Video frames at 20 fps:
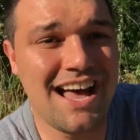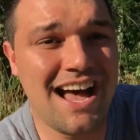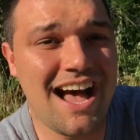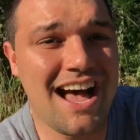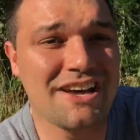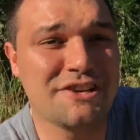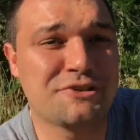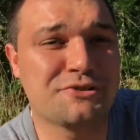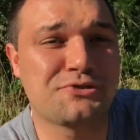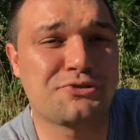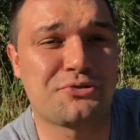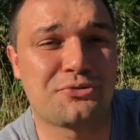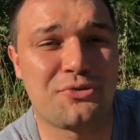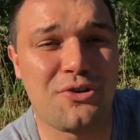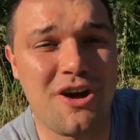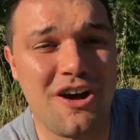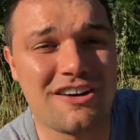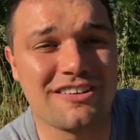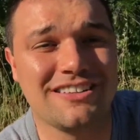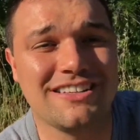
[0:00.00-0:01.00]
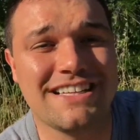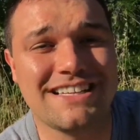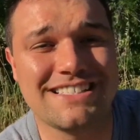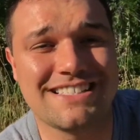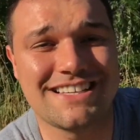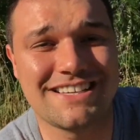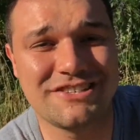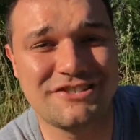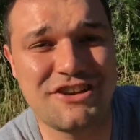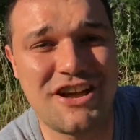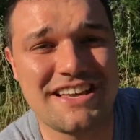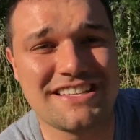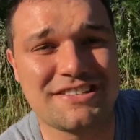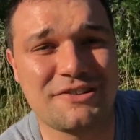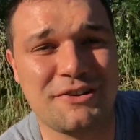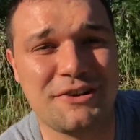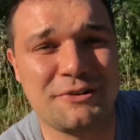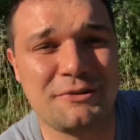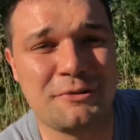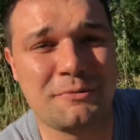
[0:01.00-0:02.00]
I strongly suggest
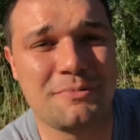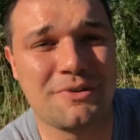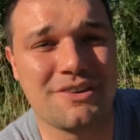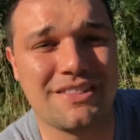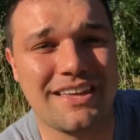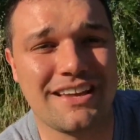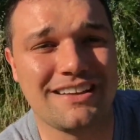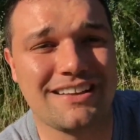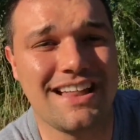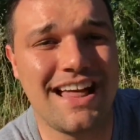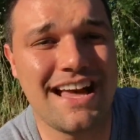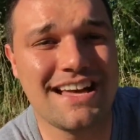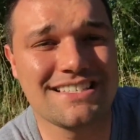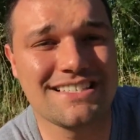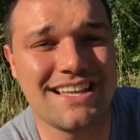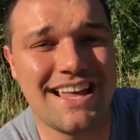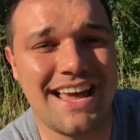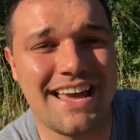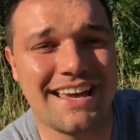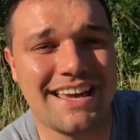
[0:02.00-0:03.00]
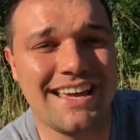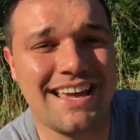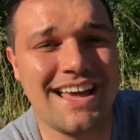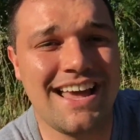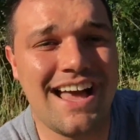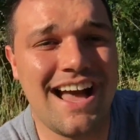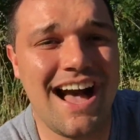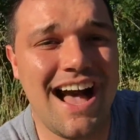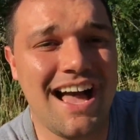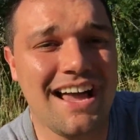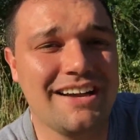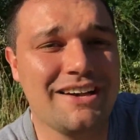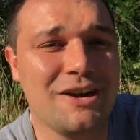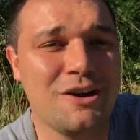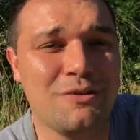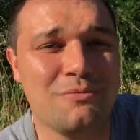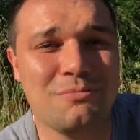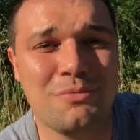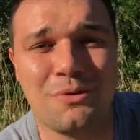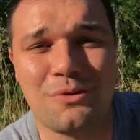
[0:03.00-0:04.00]
going to a birthing class. Like, I
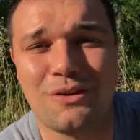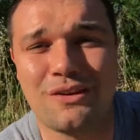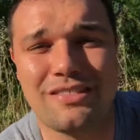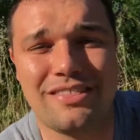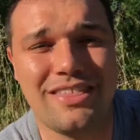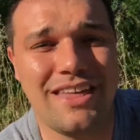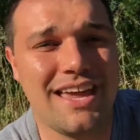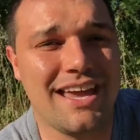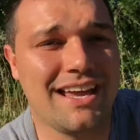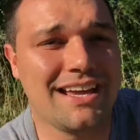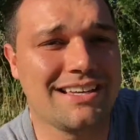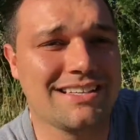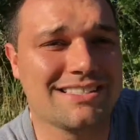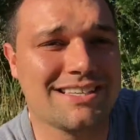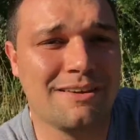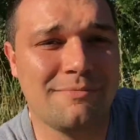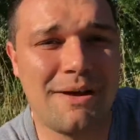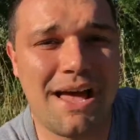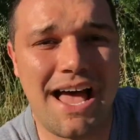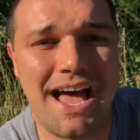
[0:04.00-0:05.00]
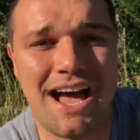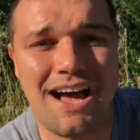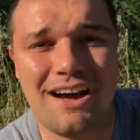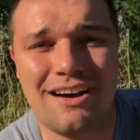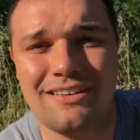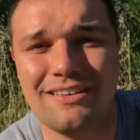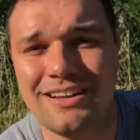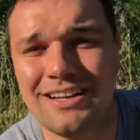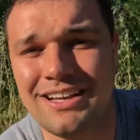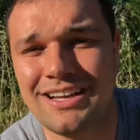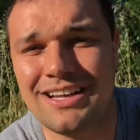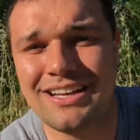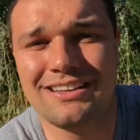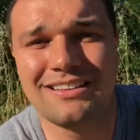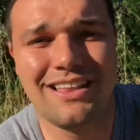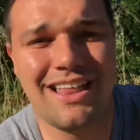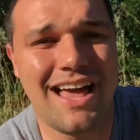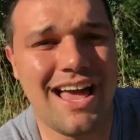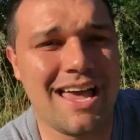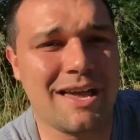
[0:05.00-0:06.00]
know more things about
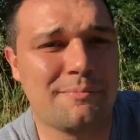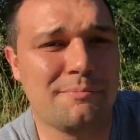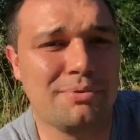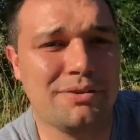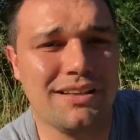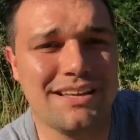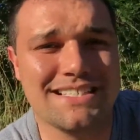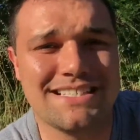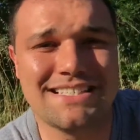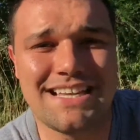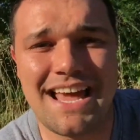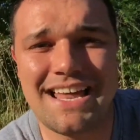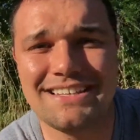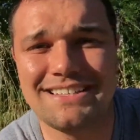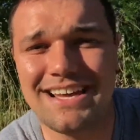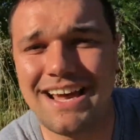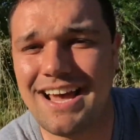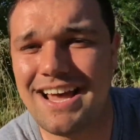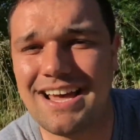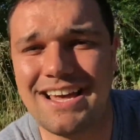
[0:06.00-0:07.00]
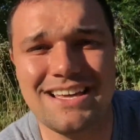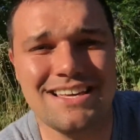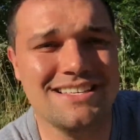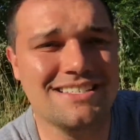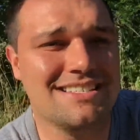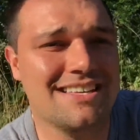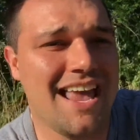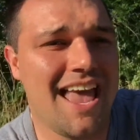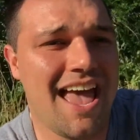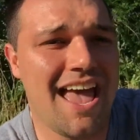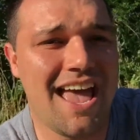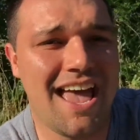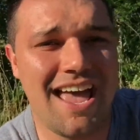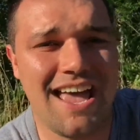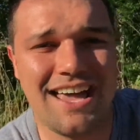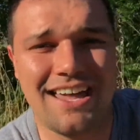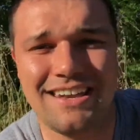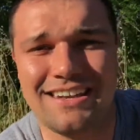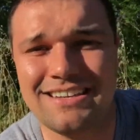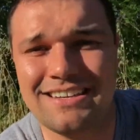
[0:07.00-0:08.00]
like placentas
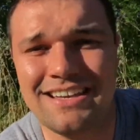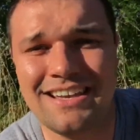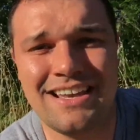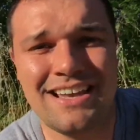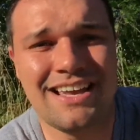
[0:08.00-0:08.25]
and